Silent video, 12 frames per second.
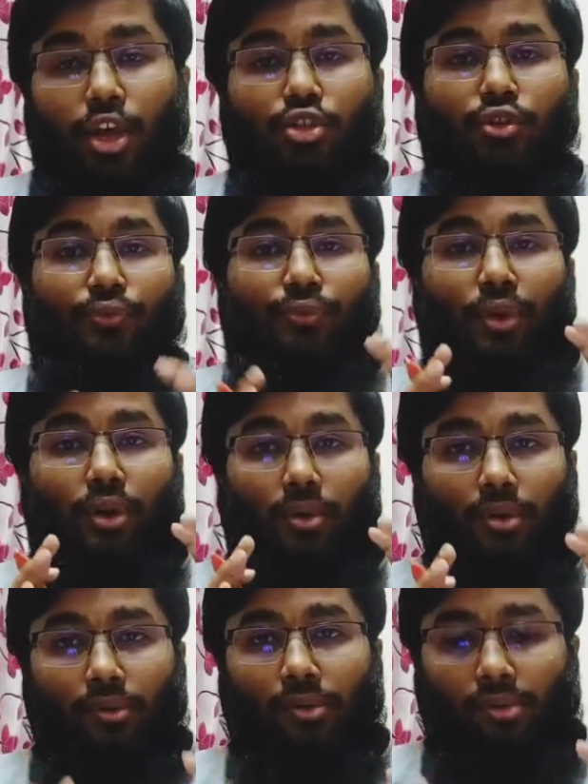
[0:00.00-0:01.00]
So
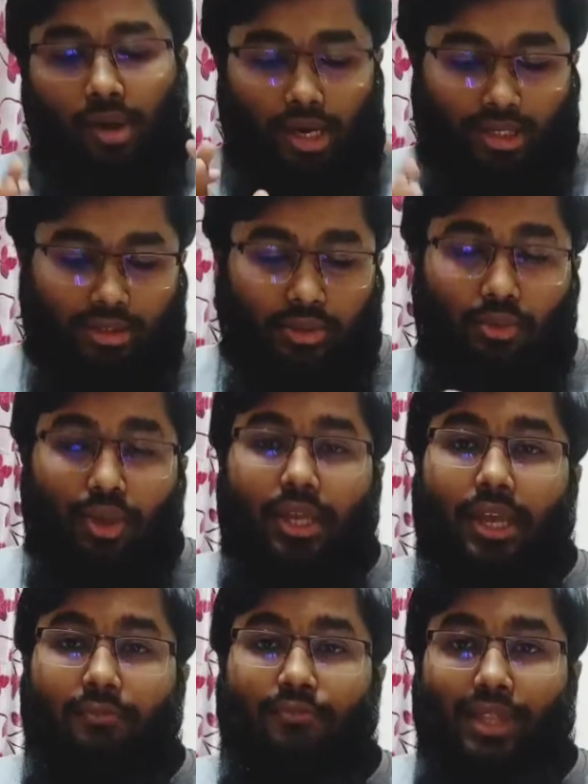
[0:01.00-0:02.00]
what we
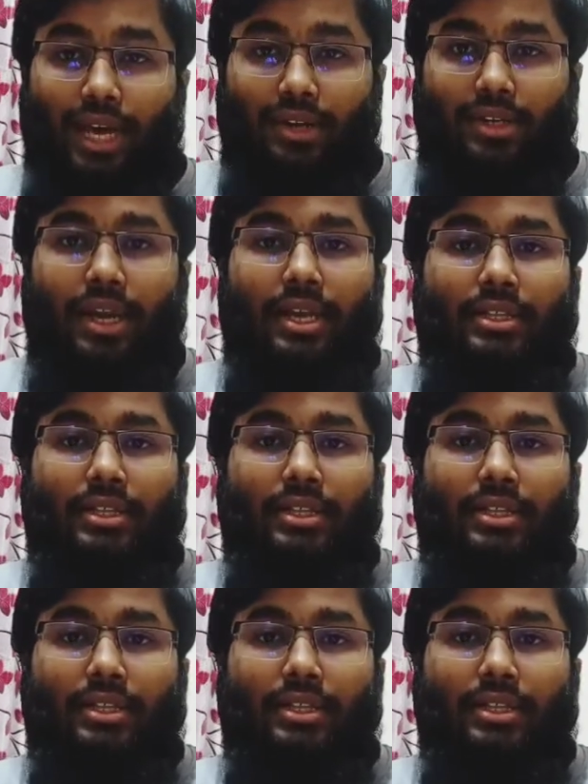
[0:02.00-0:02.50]
have learned,